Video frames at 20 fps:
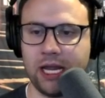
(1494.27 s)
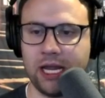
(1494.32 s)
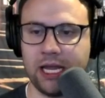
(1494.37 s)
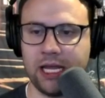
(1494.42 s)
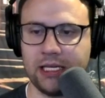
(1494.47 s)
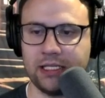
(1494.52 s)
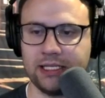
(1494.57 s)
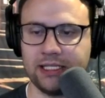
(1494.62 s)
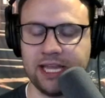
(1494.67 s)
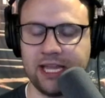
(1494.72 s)

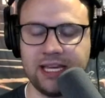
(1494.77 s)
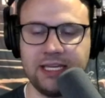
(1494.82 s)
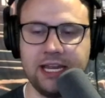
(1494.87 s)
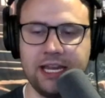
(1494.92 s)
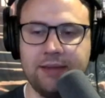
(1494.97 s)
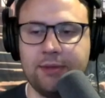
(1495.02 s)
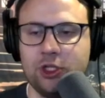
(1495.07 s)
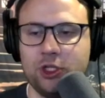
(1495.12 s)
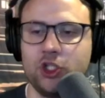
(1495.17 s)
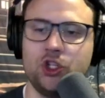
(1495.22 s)
and 10
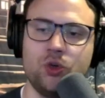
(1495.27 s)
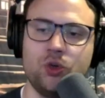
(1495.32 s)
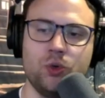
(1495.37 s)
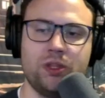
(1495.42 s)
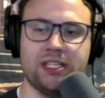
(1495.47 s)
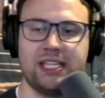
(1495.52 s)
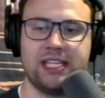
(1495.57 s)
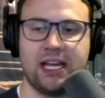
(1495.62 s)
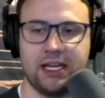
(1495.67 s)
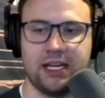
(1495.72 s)
damage to the
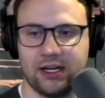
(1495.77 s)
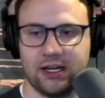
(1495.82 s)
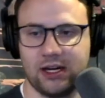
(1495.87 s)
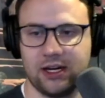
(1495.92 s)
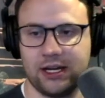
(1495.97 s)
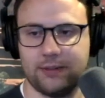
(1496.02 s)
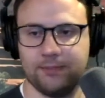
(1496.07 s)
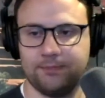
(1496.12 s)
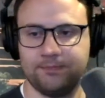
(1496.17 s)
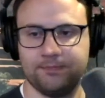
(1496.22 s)
secondary.